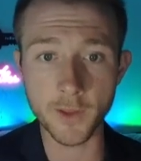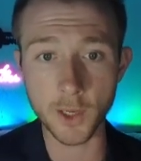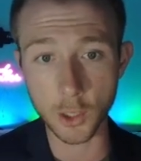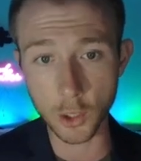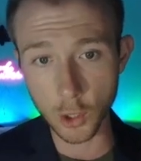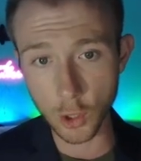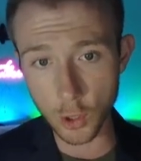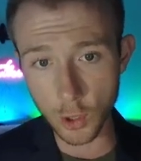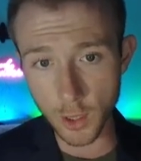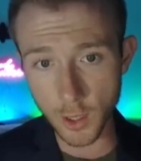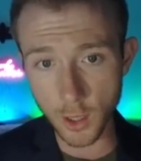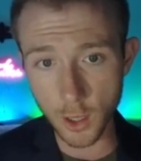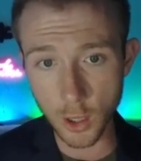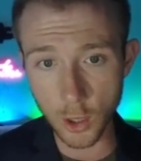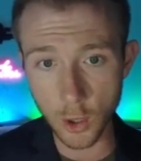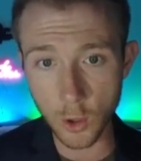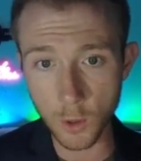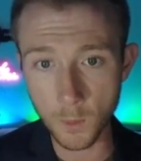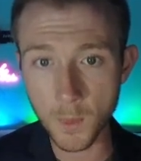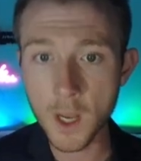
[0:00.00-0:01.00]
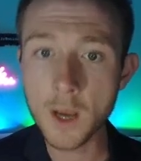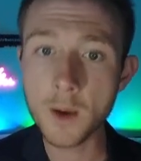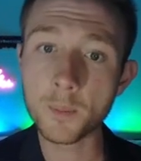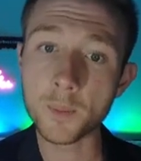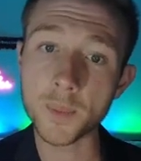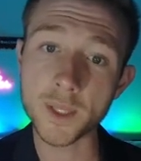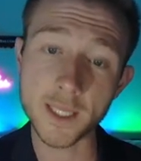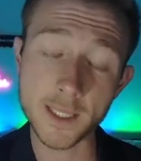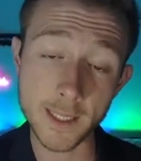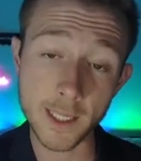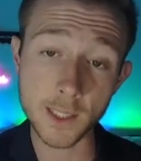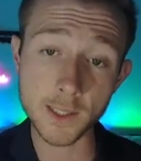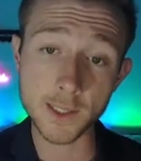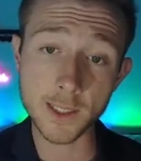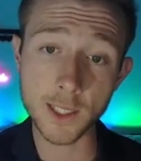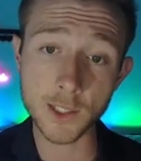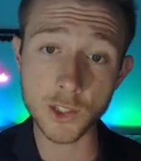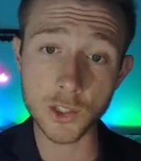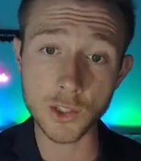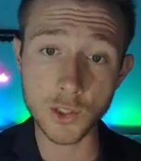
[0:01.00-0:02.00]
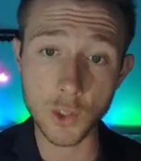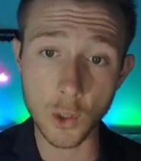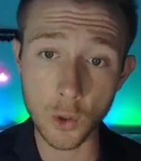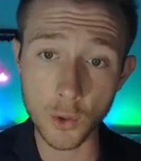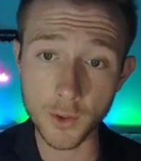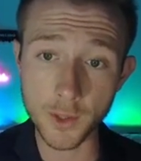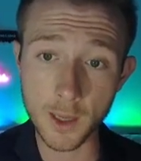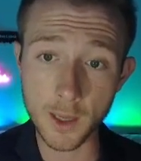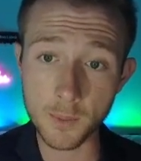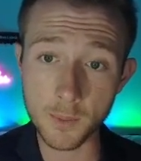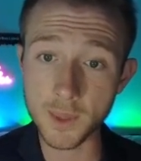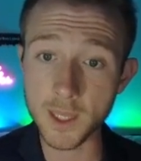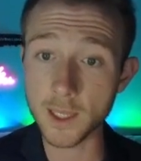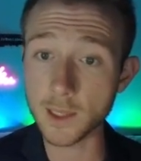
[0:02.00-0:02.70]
of their current home, but the sales agent told them